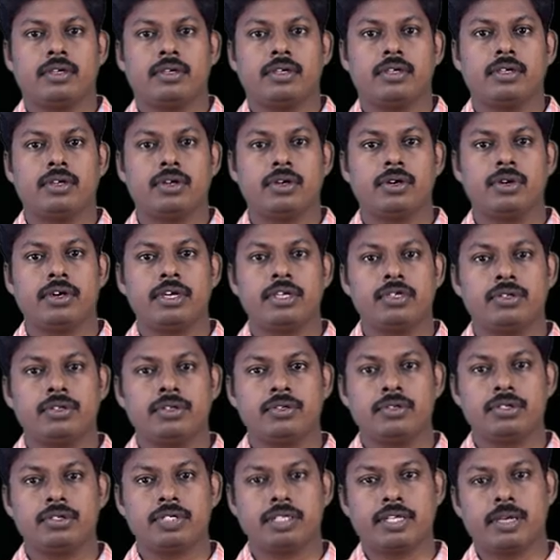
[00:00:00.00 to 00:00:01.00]
You're going to
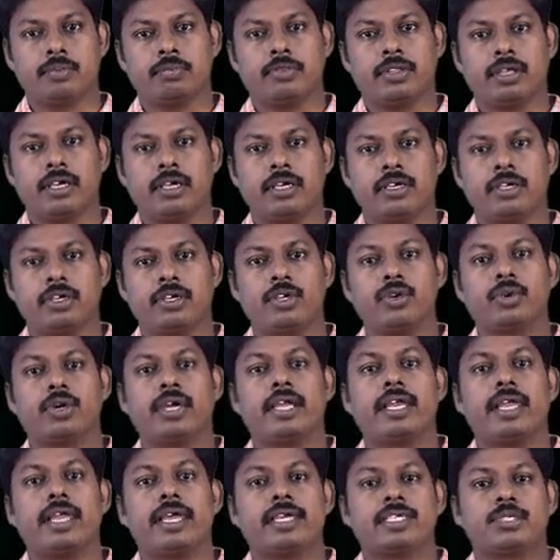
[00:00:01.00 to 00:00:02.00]
do something, you
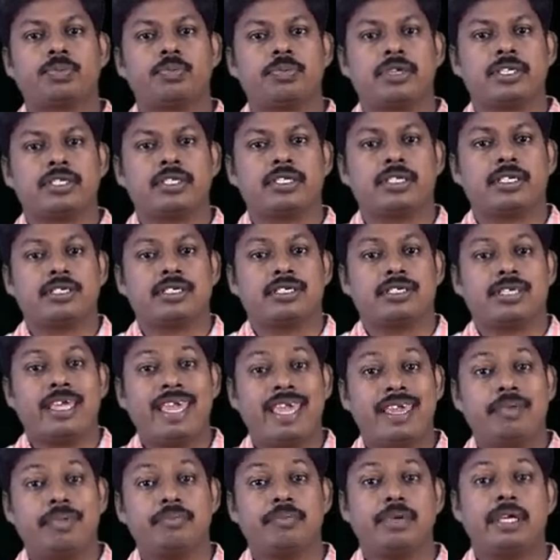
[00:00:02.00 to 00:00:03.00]
can express the
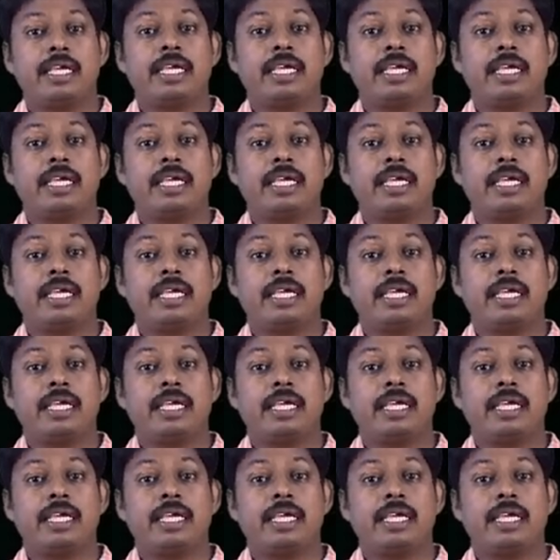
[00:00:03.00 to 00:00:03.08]
same